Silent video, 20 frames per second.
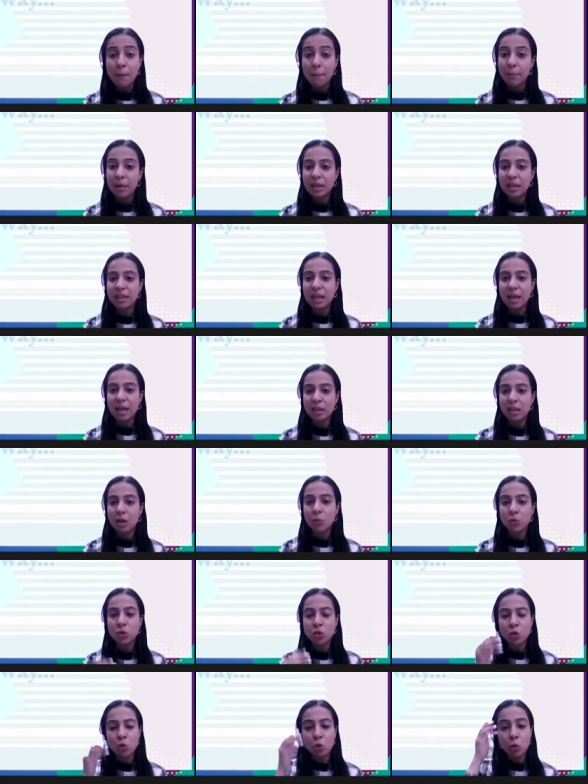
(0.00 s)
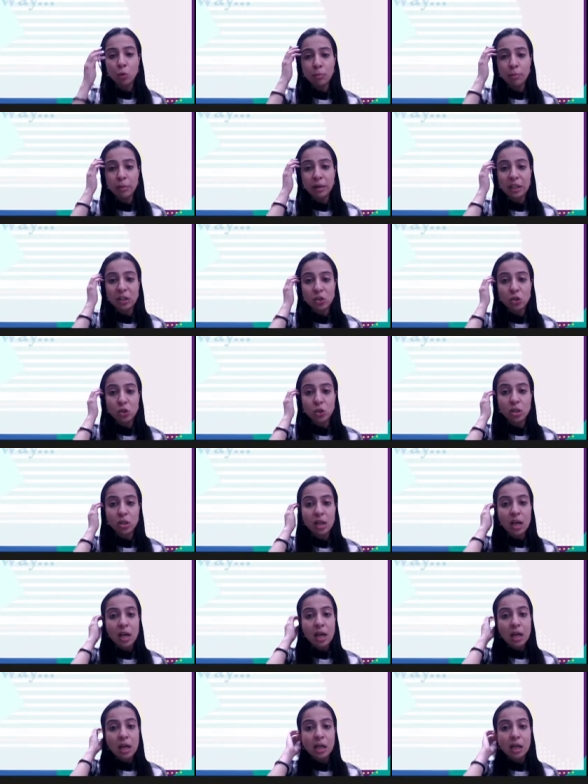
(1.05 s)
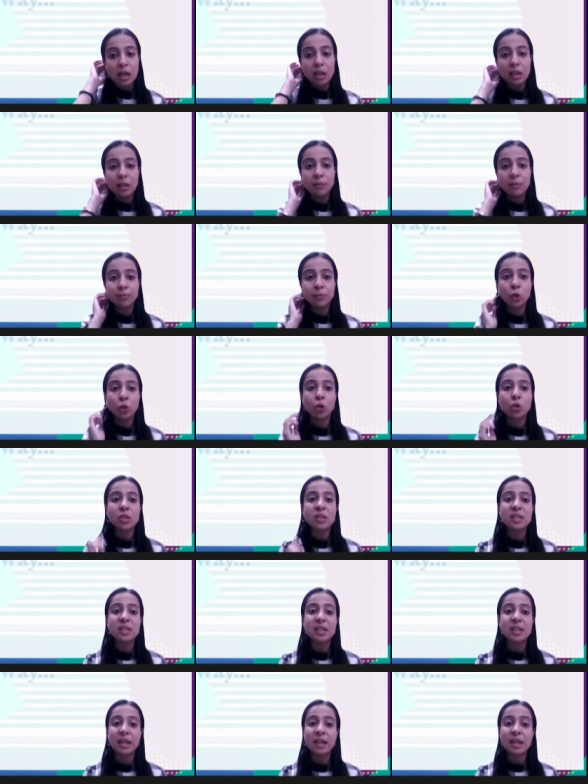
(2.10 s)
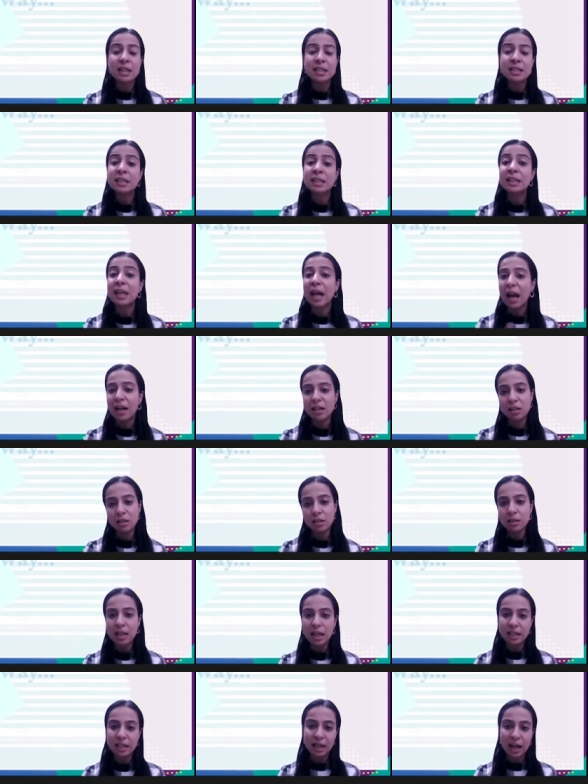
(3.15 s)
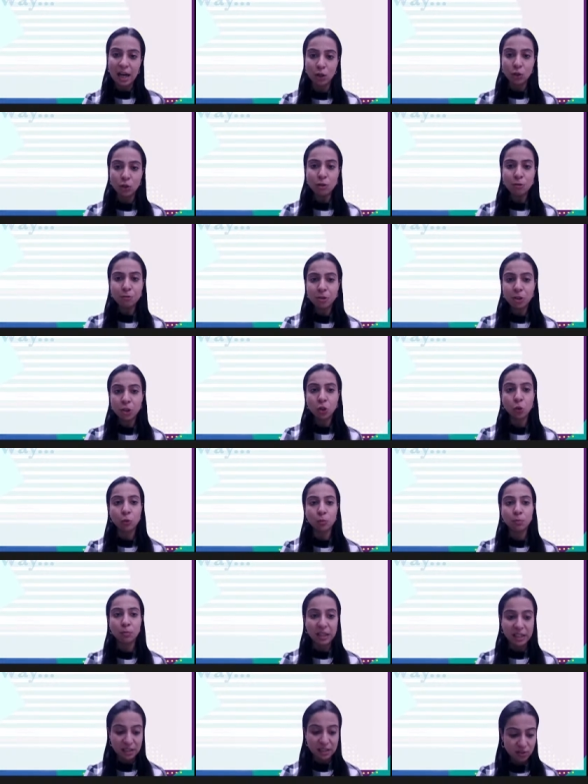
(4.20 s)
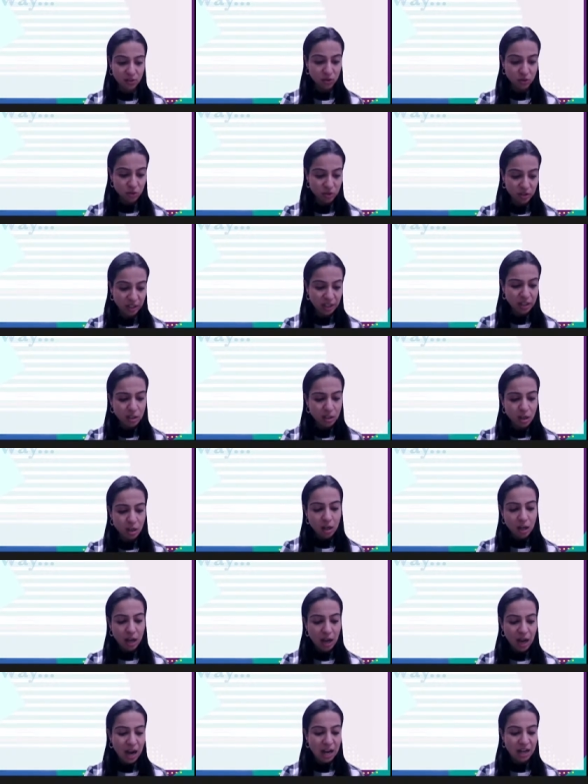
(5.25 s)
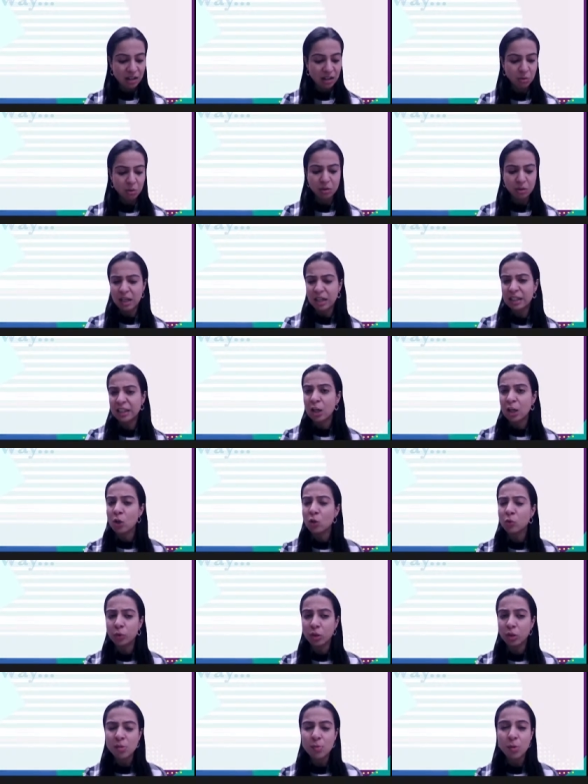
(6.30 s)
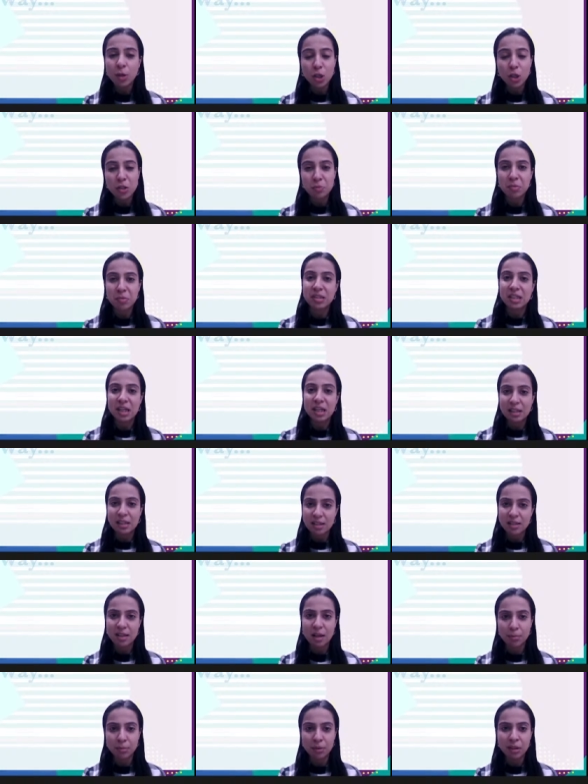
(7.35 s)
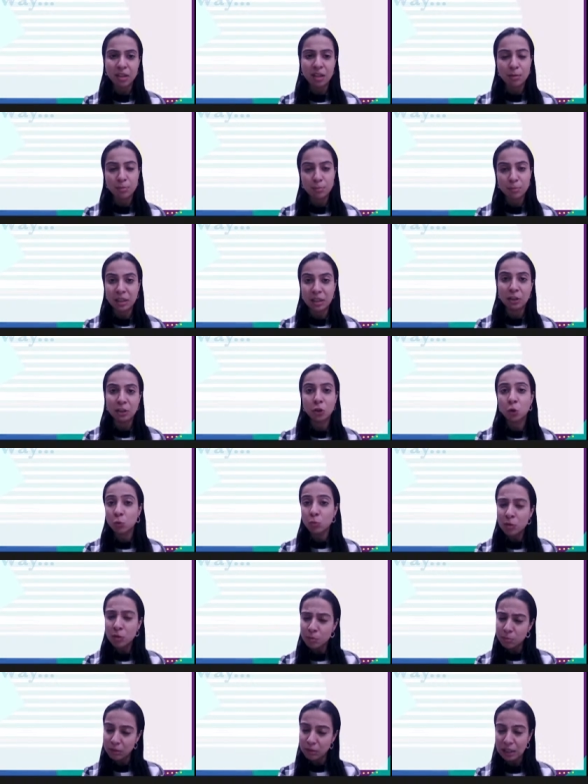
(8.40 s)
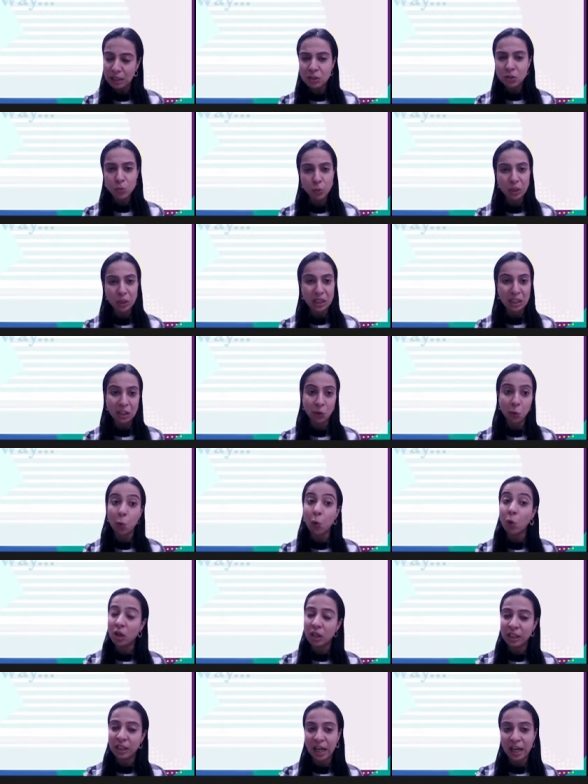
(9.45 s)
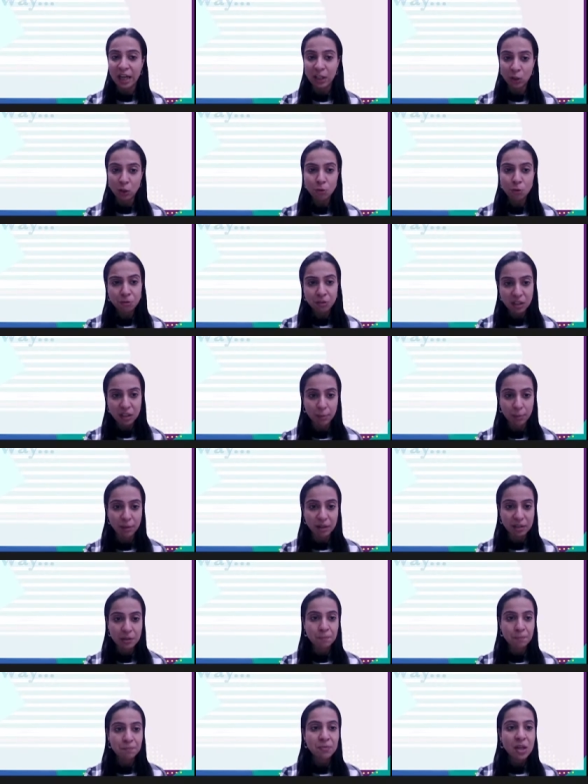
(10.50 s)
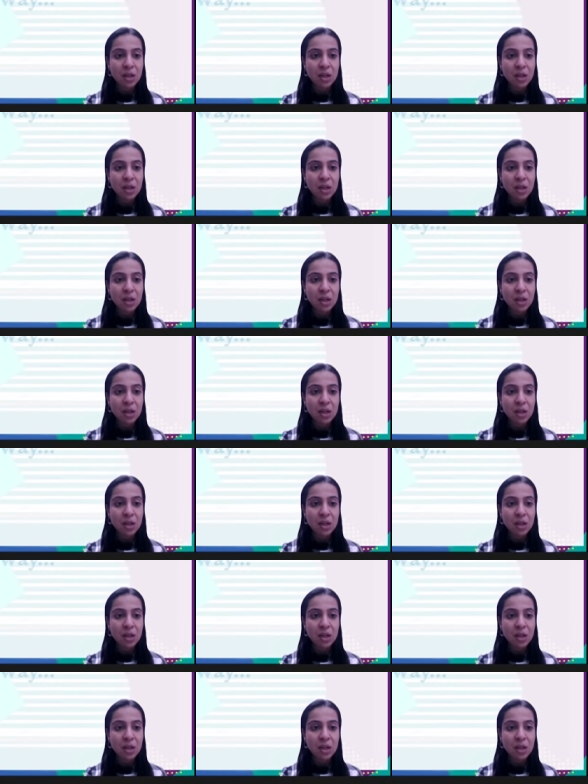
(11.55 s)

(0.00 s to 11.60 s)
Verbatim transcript: but then there was no major, um, you could say, scandal that kind of took place, right? And that kind of works because mistakes are something that, being human beings, we all kind of commit.